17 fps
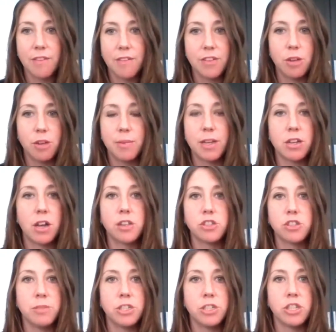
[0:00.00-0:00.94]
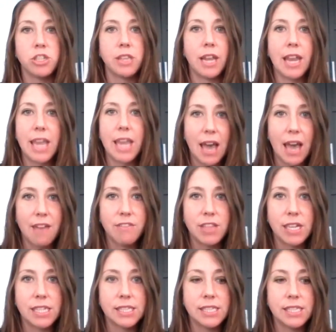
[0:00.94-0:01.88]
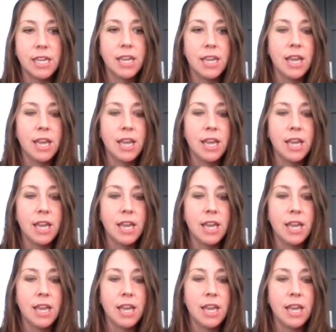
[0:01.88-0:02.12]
You know, my doctor mentioned that I have this,